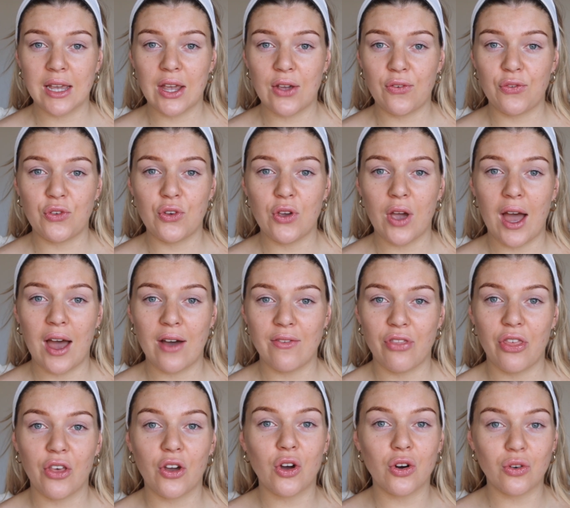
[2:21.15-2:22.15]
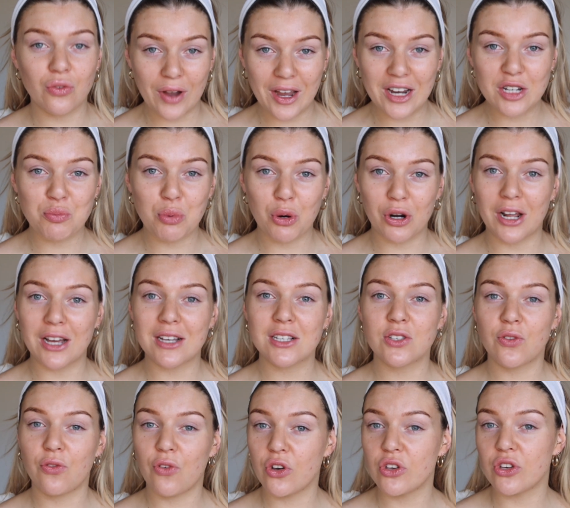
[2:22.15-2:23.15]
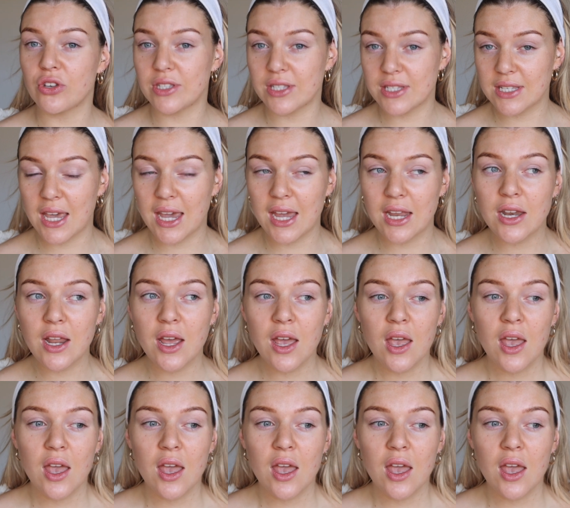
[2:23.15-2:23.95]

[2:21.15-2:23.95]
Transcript: if you have the correct products for your skin.